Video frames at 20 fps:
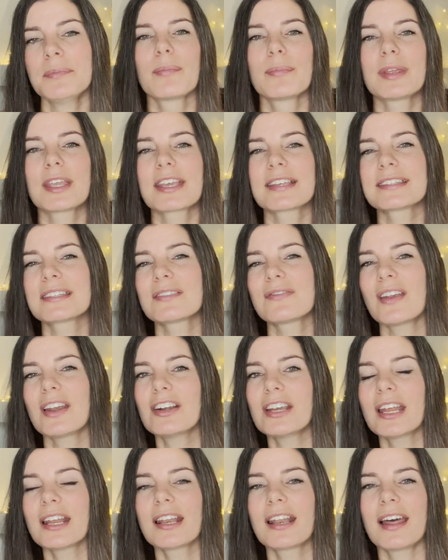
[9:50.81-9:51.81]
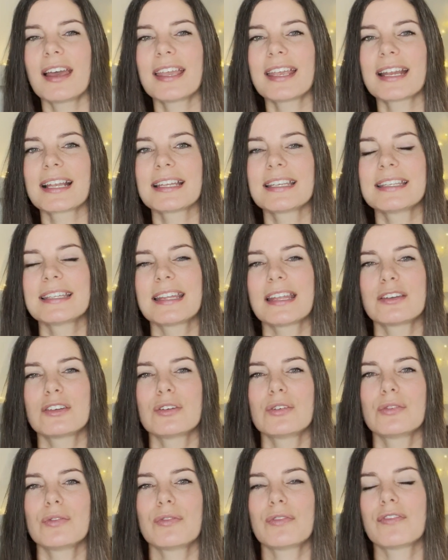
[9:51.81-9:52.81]
because it's very unlikely that
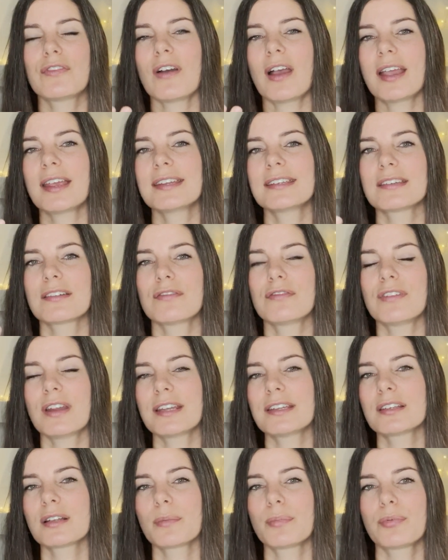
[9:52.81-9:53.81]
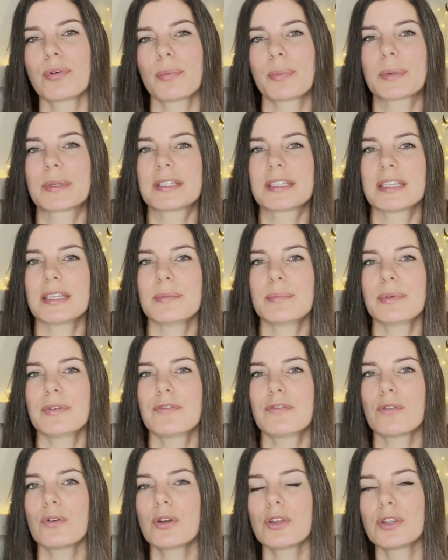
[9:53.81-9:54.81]
you find a rental property
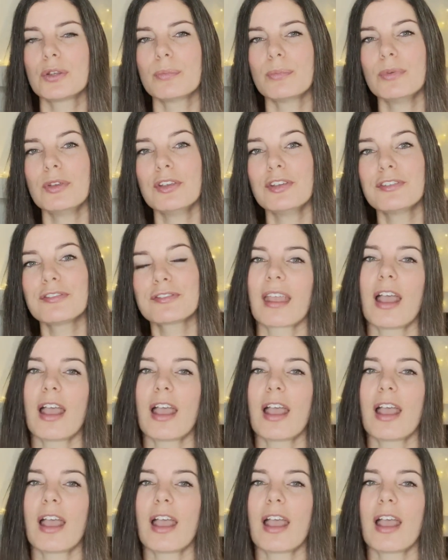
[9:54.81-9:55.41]
before you move.